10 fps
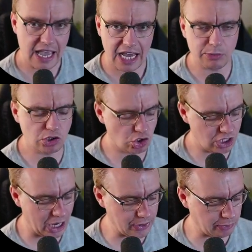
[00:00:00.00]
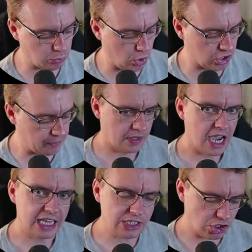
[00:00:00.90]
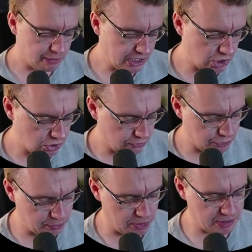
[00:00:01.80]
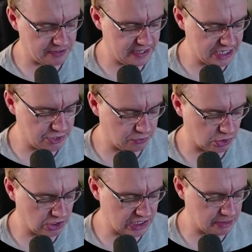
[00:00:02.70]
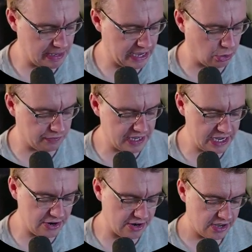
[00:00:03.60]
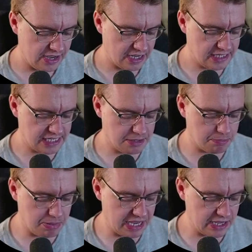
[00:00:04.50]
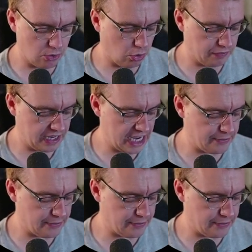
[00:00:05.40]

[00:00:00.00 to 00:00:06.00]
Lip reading: And I want to show you how that would work. And let's just imagine, for the purpose of this, you've got system A over here and system B over here.